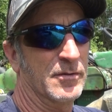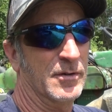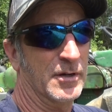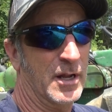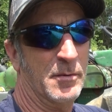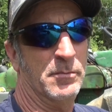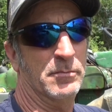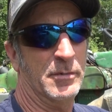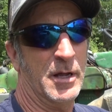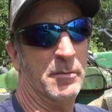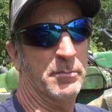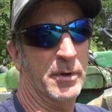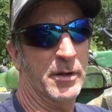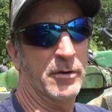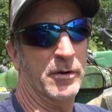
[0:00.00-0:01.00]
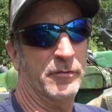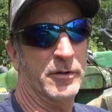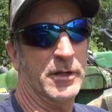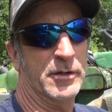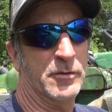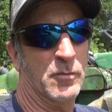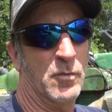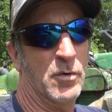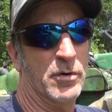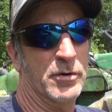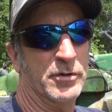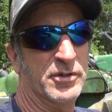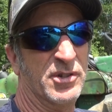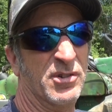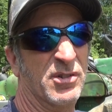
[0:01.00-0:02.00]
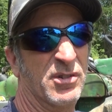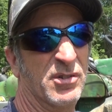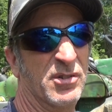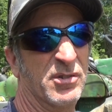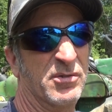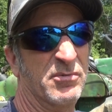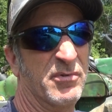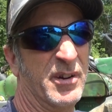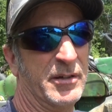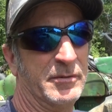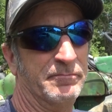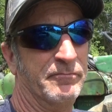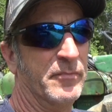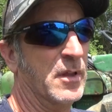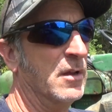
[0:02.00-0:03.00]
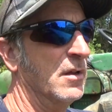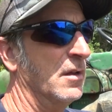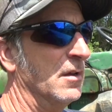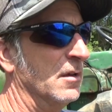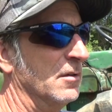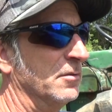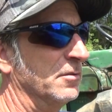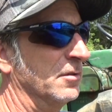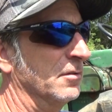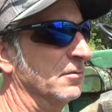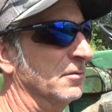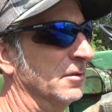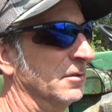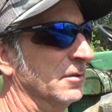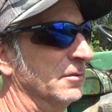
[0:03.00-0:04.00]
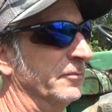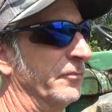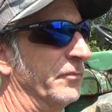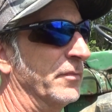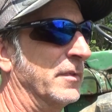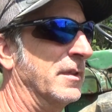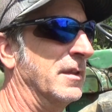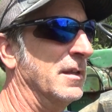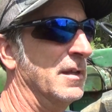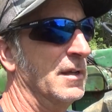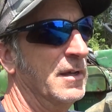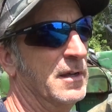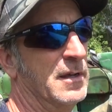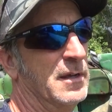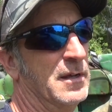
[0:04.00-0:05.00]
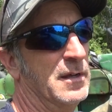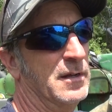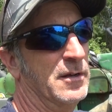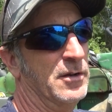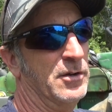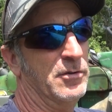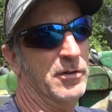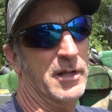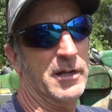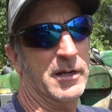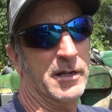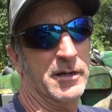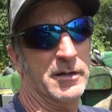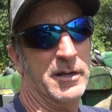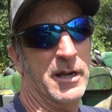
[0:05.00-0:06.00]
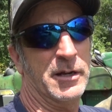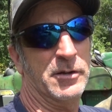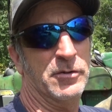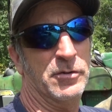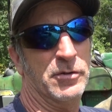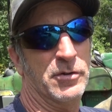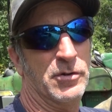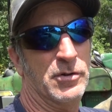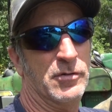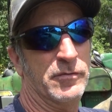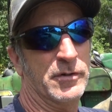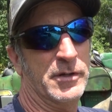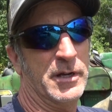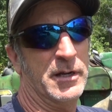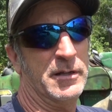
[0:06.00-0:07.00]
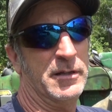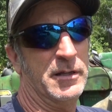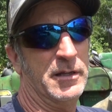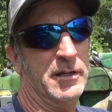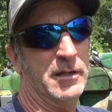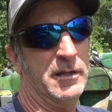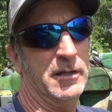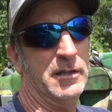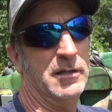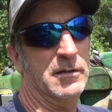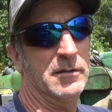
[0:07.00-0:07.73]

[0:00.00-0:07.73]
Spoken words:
lot better if you get the water just right. So to do that, I got to yank the hood off and take the